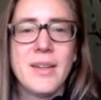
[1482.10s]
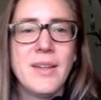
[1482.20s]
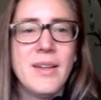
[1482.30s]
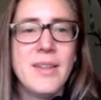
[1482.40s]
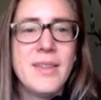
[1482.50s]

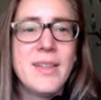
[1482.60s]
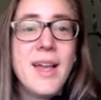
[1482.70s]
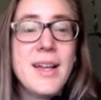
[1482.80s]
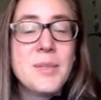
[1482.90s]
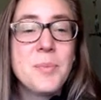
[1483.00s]
And then the
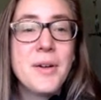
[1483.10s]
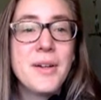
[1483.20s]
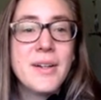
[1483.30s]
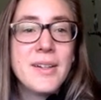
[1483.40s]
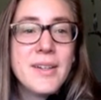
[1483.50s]
last
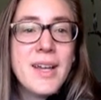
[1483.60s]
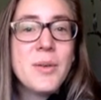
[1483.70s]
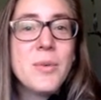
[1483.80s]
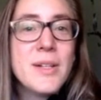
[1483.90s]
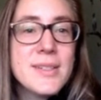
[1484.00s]
part,
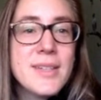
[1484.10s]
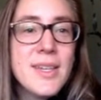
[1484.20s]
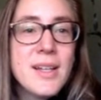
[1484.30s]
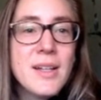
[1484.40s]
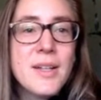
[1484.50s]
again, what is the
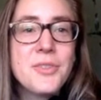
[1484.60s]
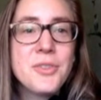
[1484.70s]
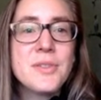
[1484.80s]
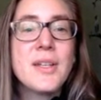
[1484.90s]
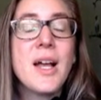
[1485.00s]

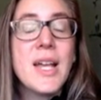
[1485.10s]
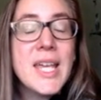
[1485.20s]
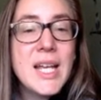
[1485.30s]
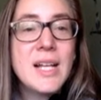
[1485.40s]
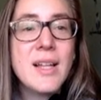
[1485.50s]

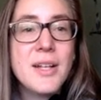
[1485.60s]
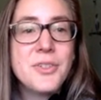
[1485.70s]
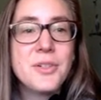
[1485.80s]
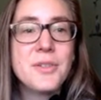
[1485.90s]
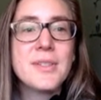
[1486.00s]

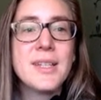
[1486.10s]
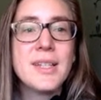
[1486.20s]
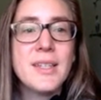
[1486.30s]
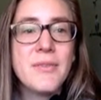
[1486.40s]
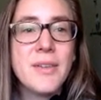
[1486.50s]
ecological
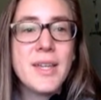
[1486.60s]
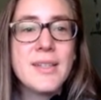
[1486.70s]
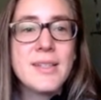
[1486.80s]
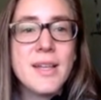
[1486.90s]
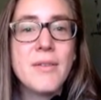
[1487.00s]

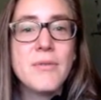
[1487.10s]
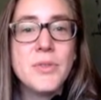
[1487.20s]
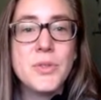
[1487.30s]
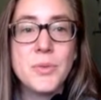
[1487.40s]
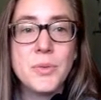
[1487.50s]
significance of
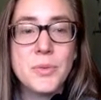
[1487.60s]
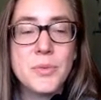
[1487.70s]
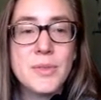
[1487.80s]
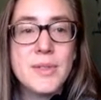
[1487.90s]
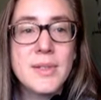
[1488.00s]

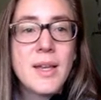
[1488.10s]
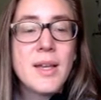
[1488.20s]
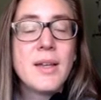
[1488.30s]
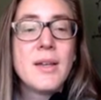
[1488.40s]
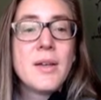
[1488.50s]
dunes?
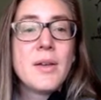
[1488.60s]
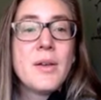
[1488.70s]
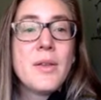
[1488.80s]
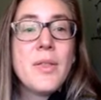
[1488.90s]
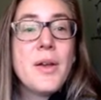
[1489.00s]

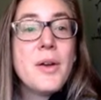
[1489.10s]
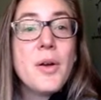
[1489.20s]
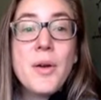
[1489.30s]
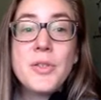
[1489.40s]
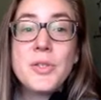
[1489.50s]
They're
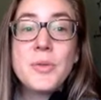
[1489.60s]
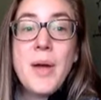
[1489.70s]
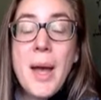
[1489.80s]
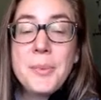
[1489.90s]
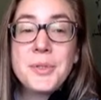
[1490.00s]
going to
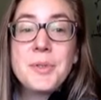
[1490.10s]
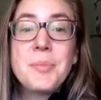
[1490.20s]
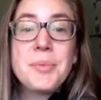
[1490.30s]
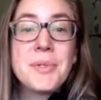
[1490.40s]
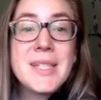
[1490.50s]
absolutely
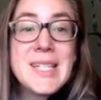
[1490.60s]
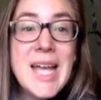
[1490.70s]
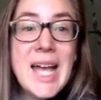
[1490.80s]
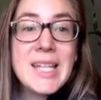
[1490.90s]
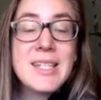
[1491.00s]

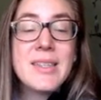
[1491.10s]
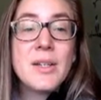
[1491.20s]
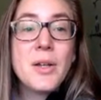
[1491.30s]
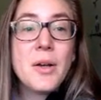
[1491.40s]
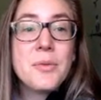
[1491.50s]
protect the
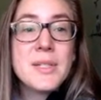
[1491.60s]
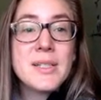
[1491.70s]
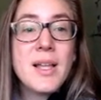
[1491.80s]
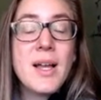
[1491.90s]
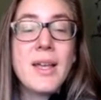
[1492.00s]

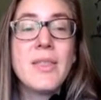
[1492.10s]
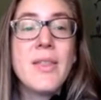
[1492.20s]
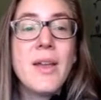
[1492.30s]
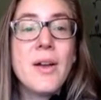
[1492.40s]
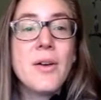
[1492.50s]
coastline.
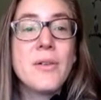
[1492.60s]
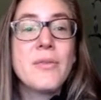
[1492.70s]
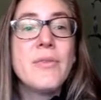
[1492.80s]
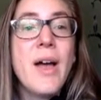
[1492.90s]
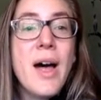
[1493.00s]
They are
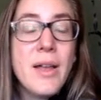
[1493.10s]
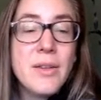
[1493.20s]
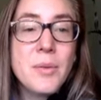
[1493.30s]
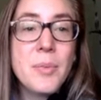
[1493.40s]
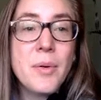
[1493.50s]

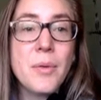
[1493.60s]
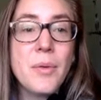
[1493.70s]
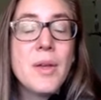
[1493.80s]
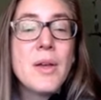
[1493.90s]
valuable